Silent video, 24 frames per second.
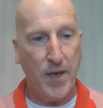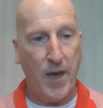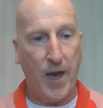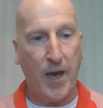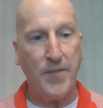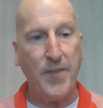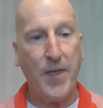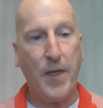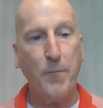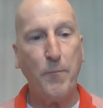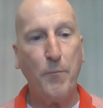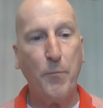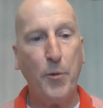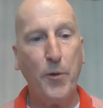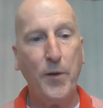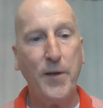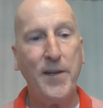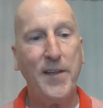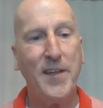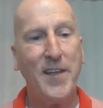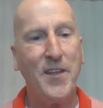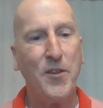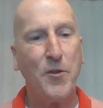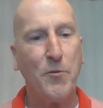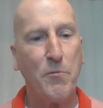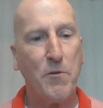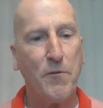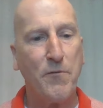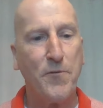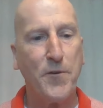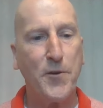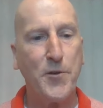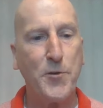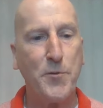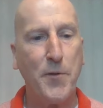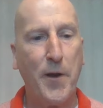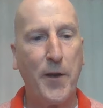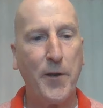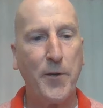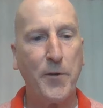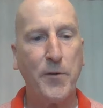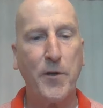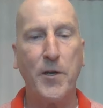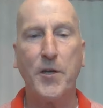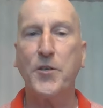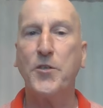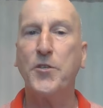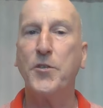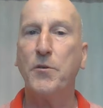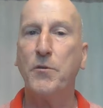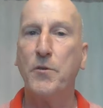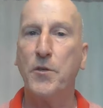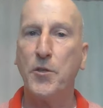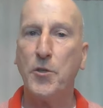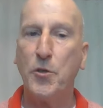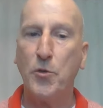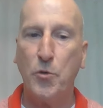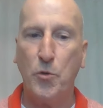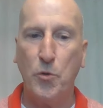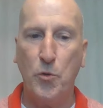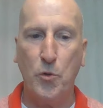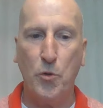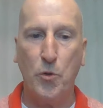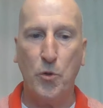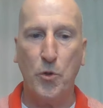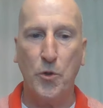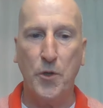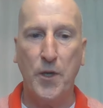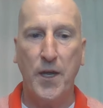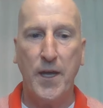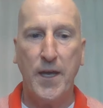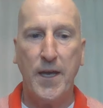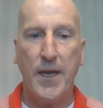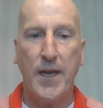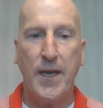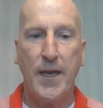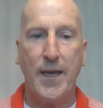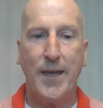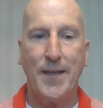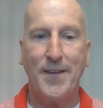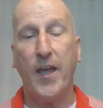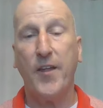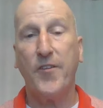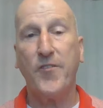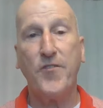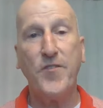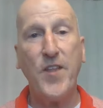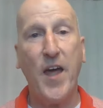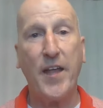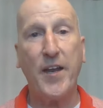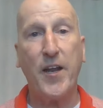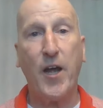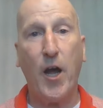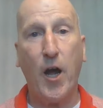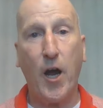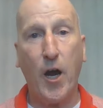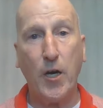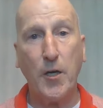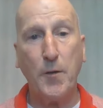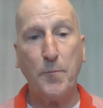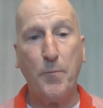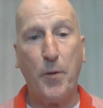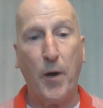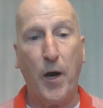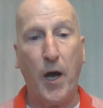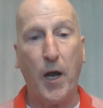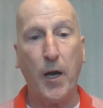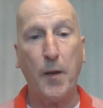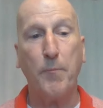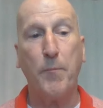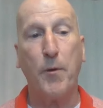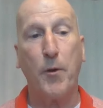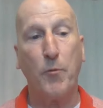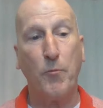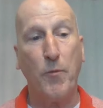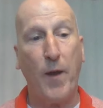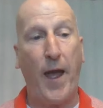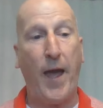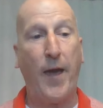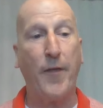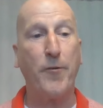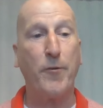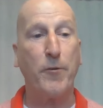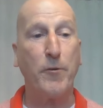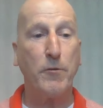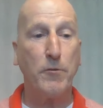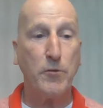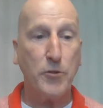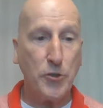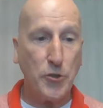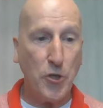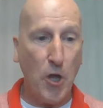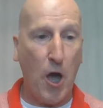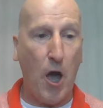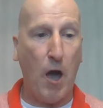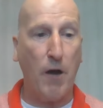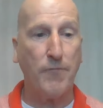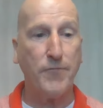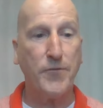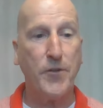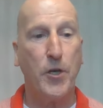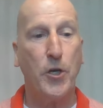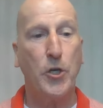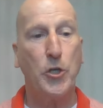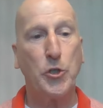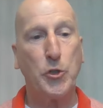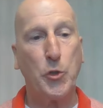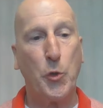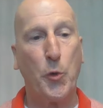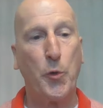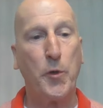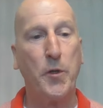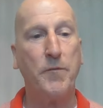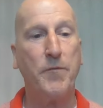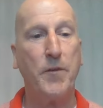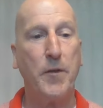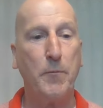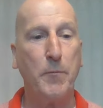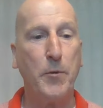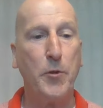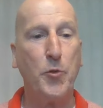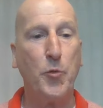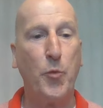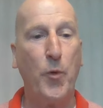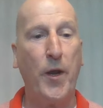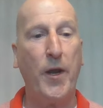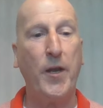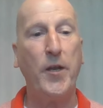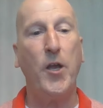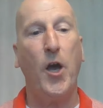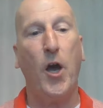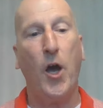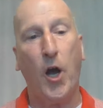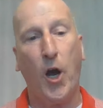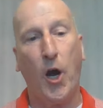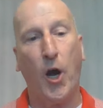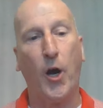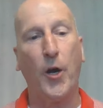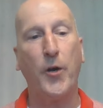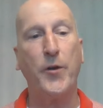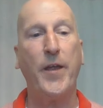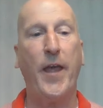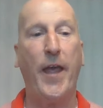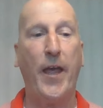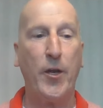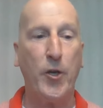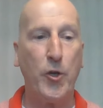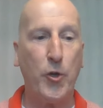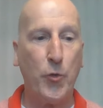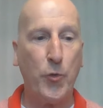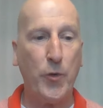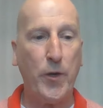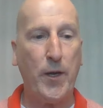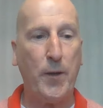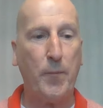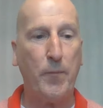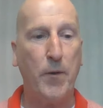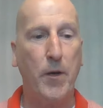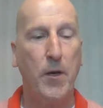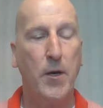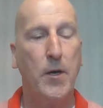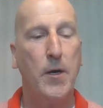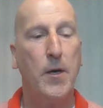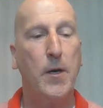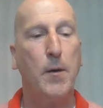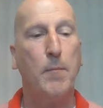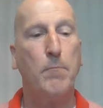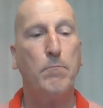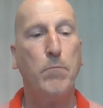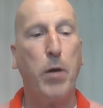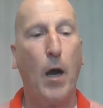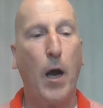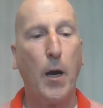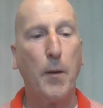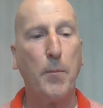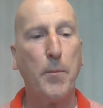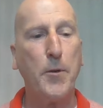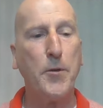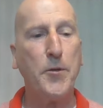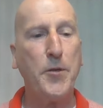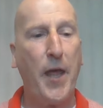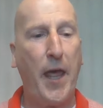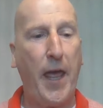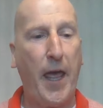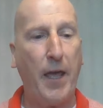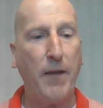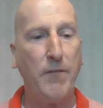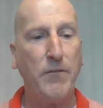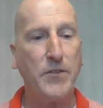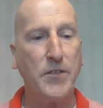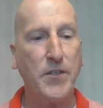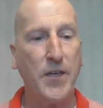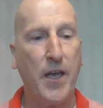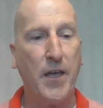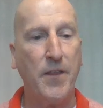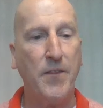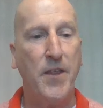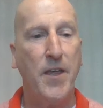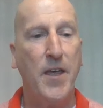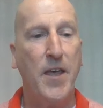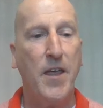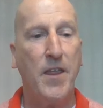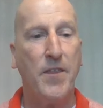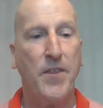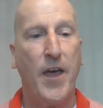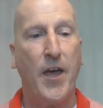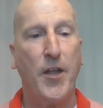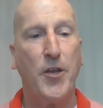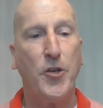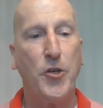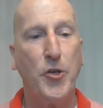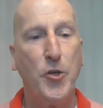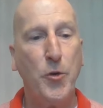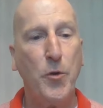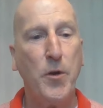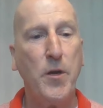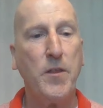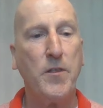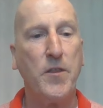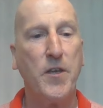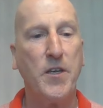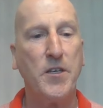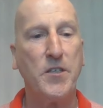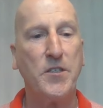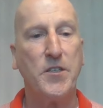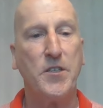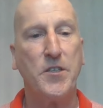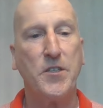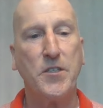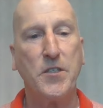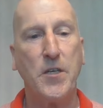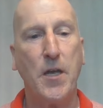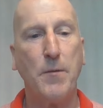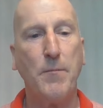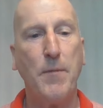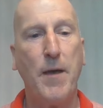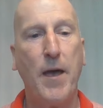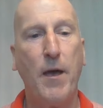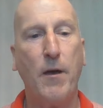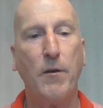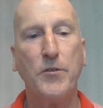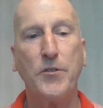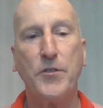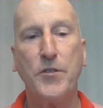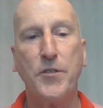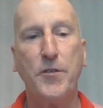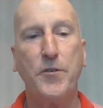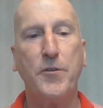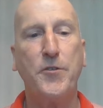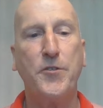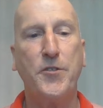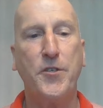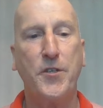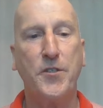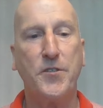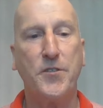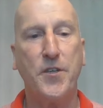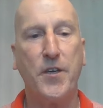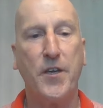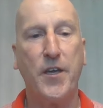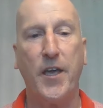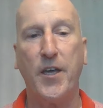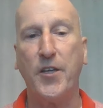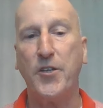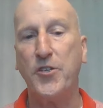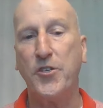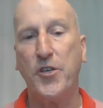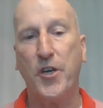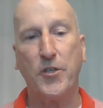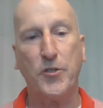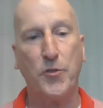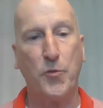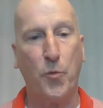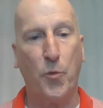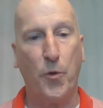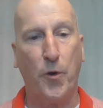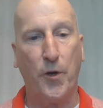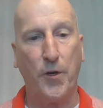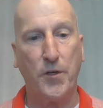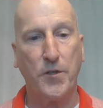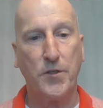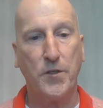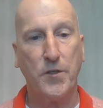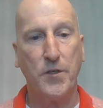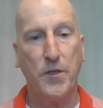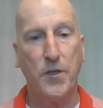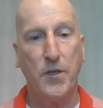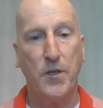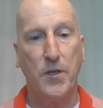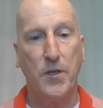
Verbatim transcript: I then put it in the refrigerator until it cooled. It's not a hard puck, but rather soft, sort of in between hard and cream. Barber Dave said that doing this is somehow synergistic and just works.